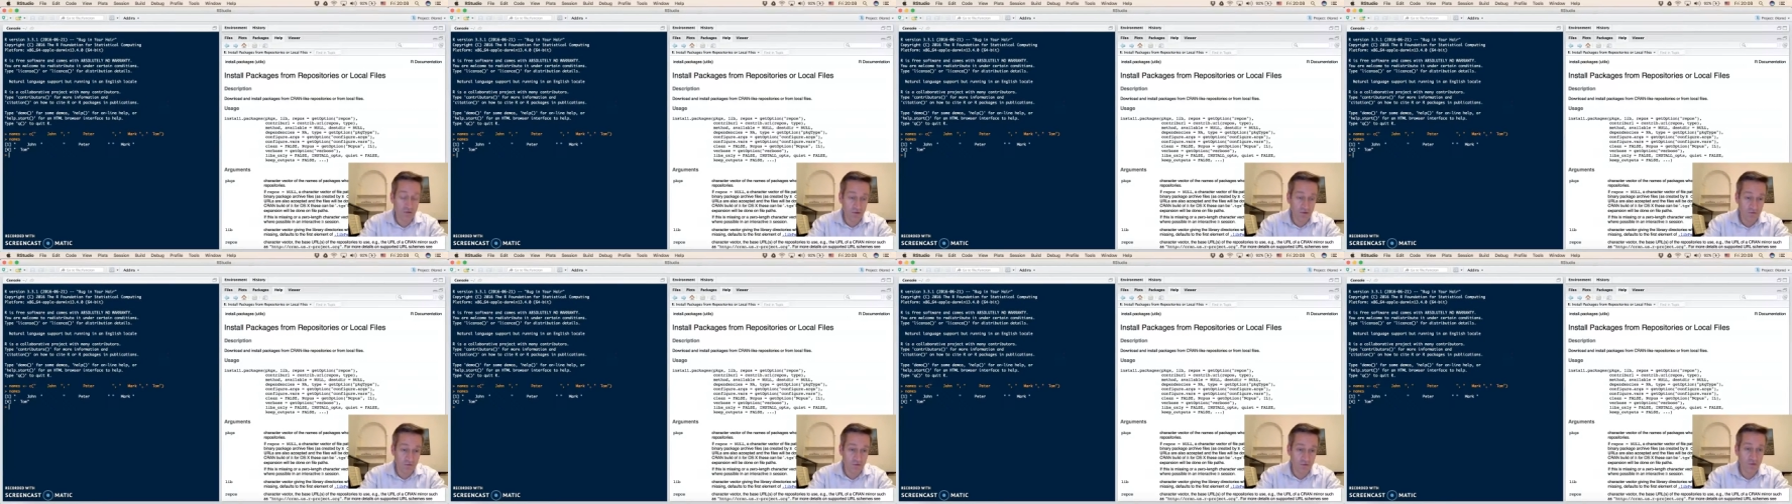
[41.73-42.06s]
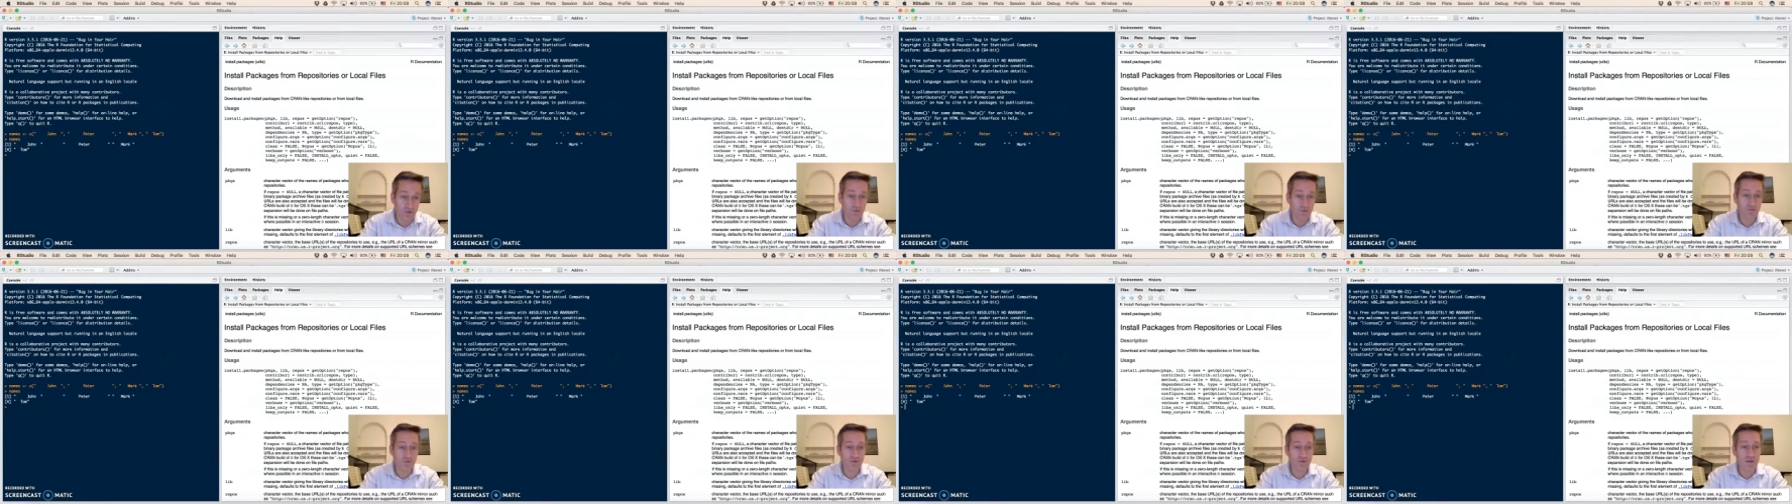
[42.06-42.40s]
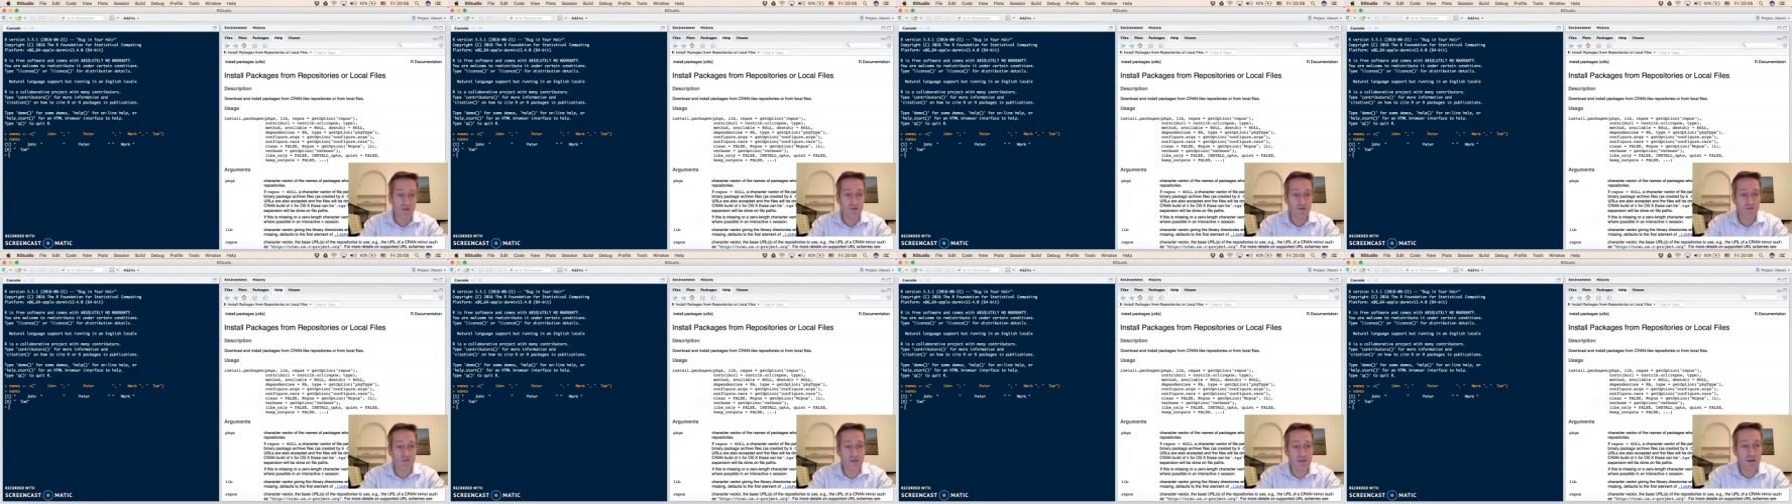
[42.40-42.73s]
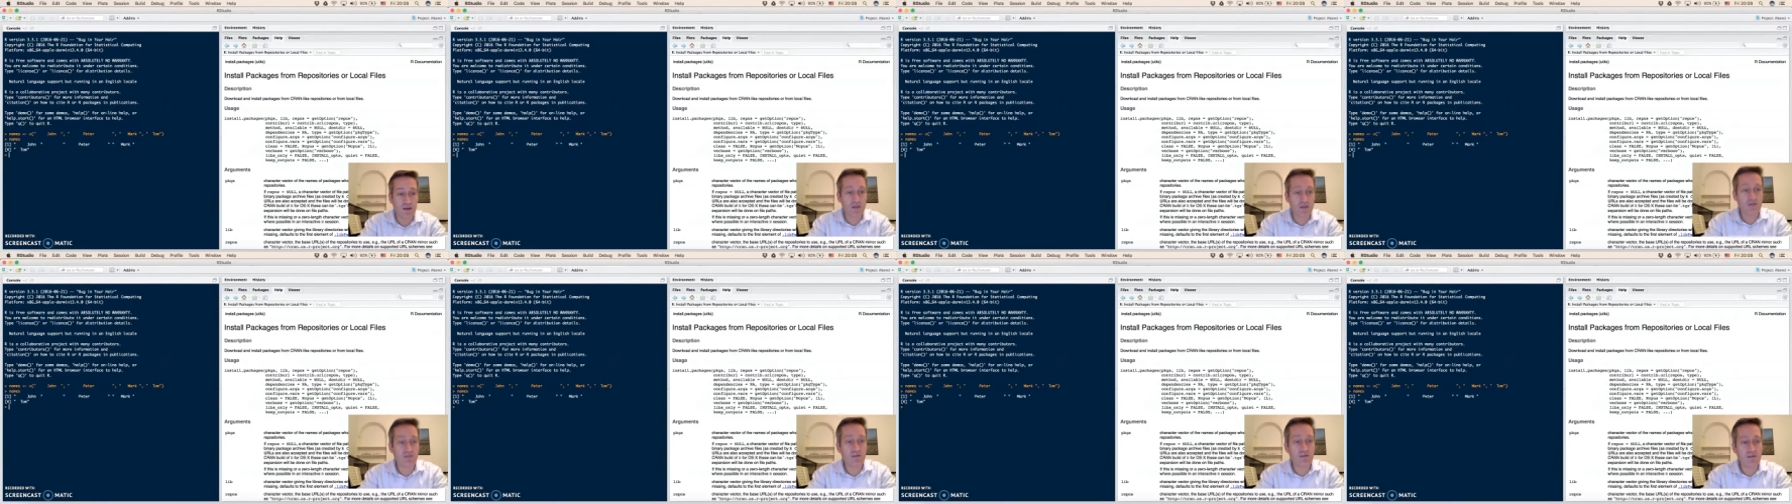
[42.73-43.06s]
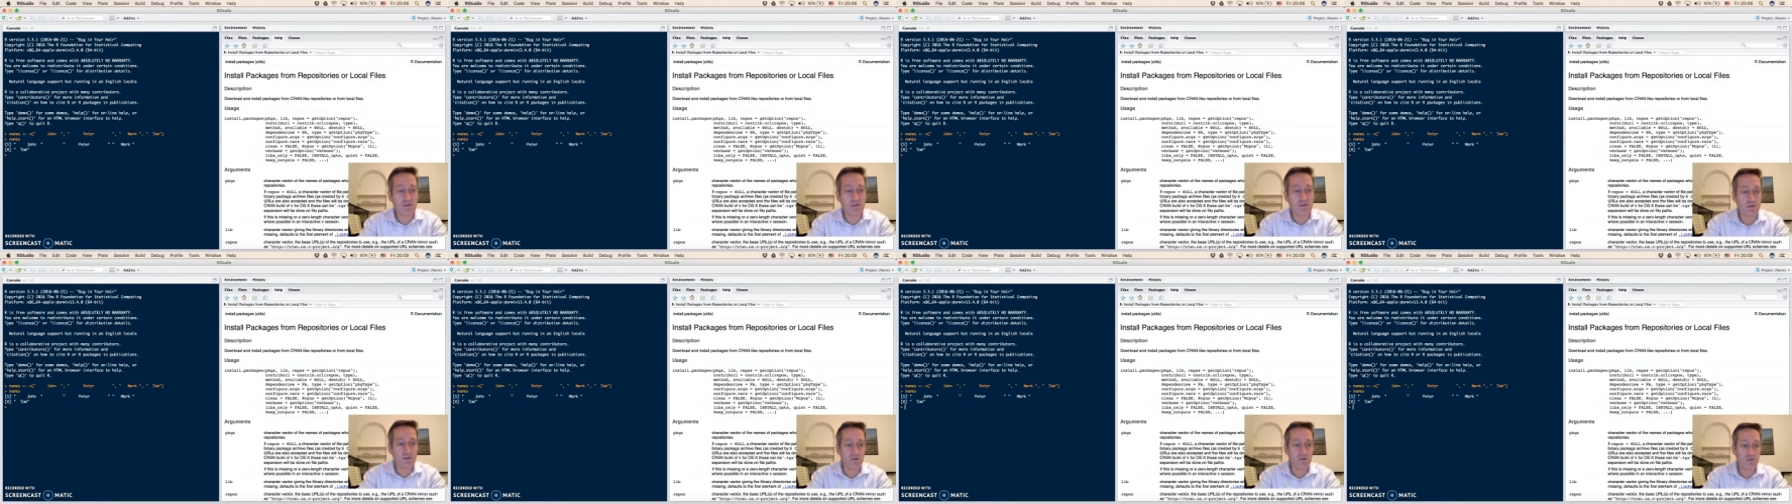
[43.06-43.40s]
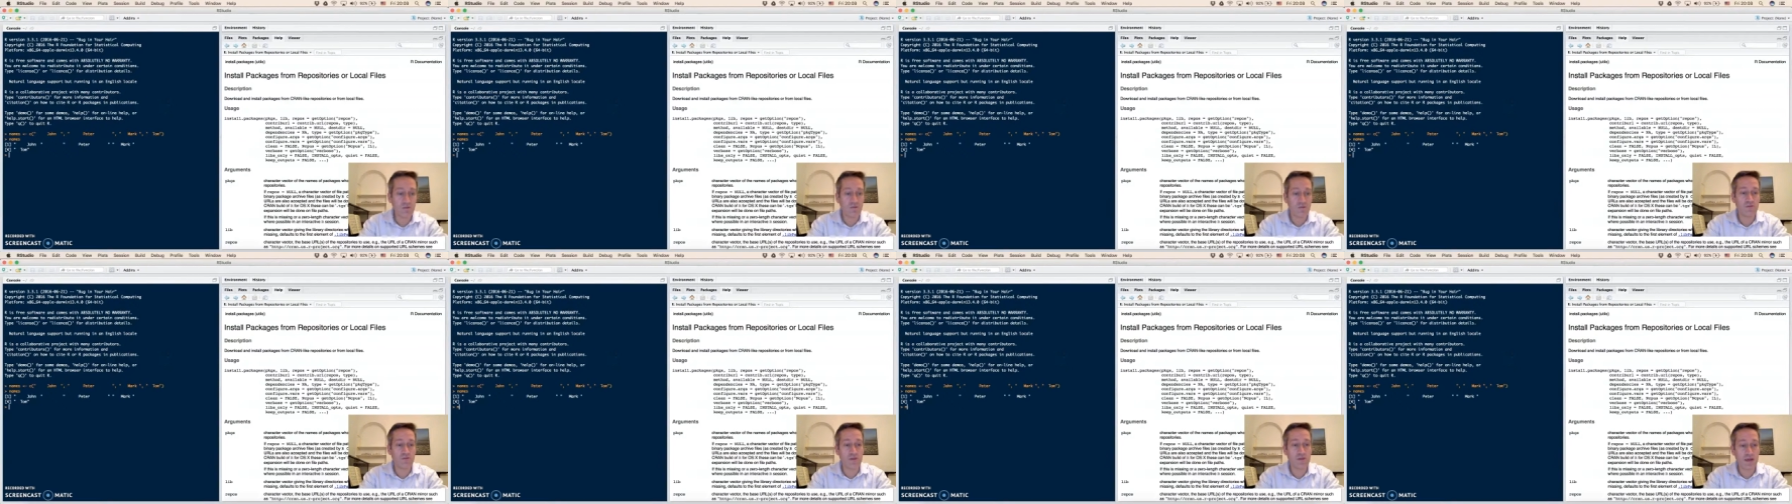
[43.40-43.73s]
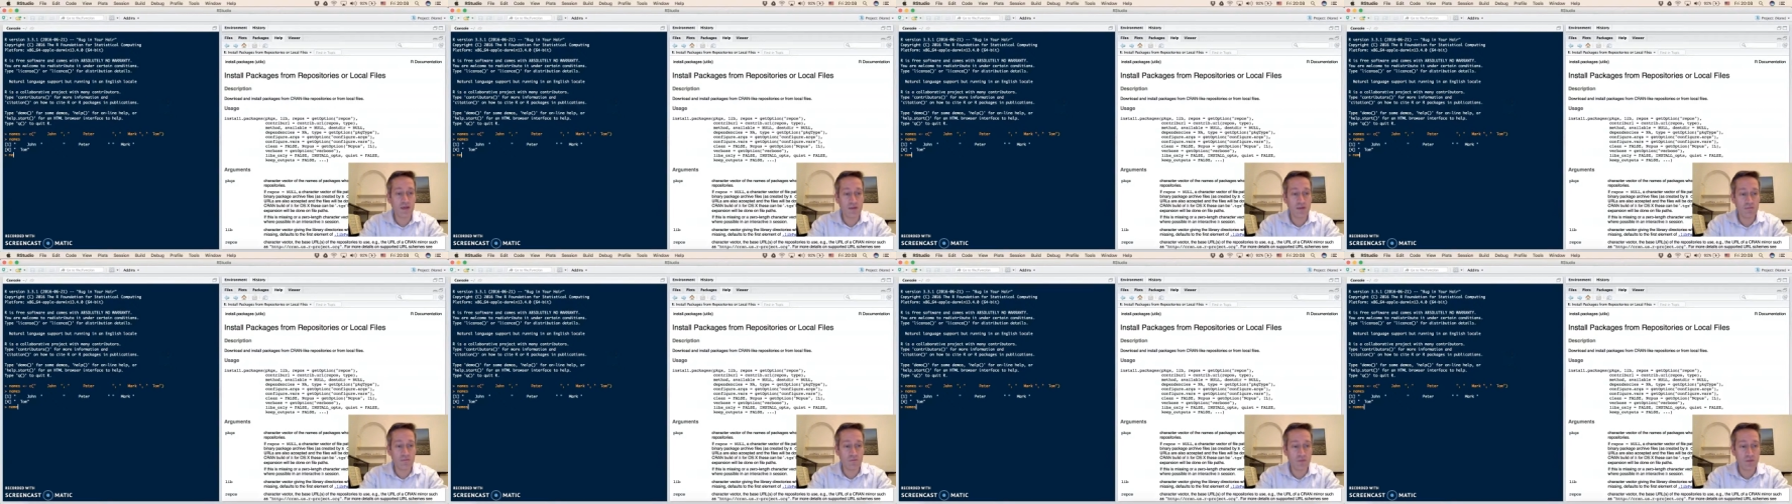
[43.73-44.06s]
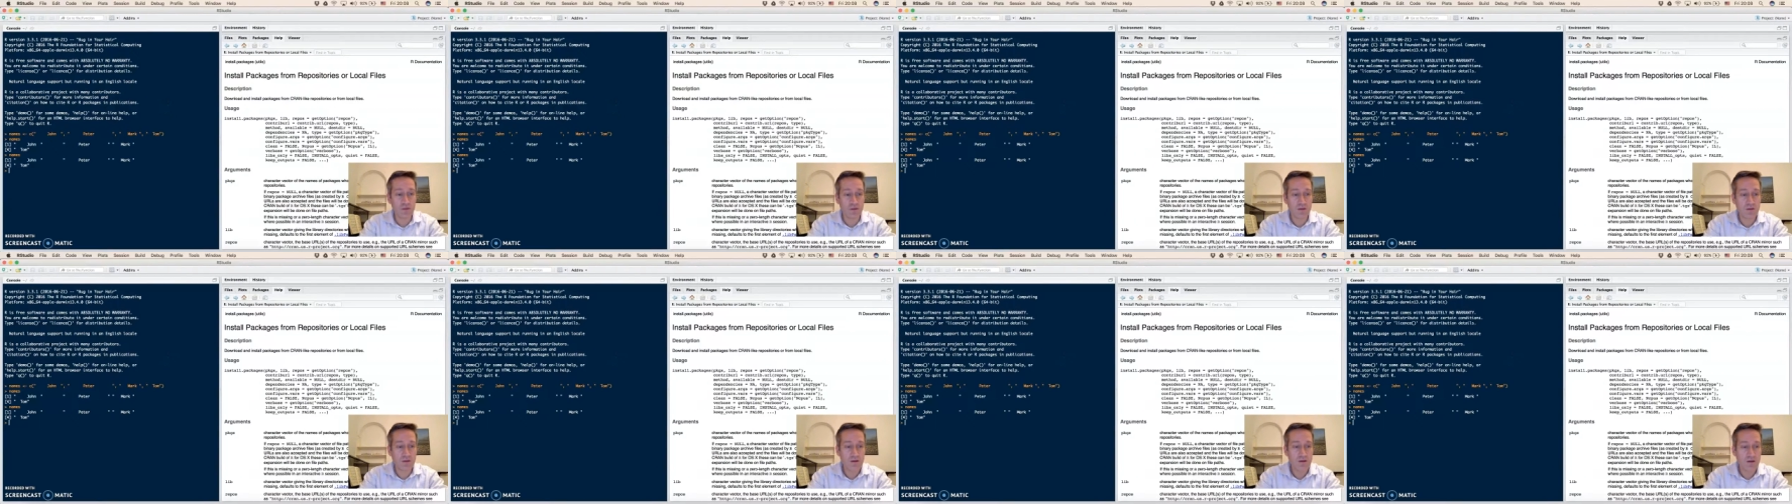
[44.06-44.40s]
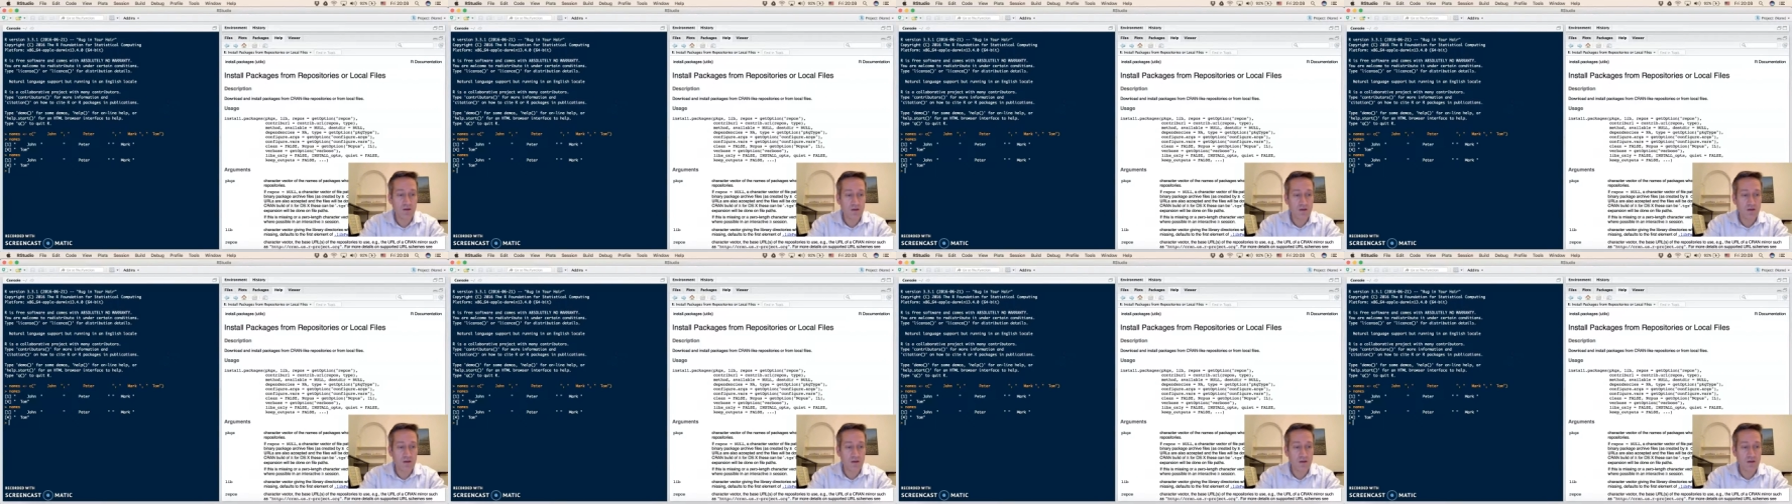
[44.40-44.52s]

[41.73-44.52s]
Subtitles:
few strings of text called names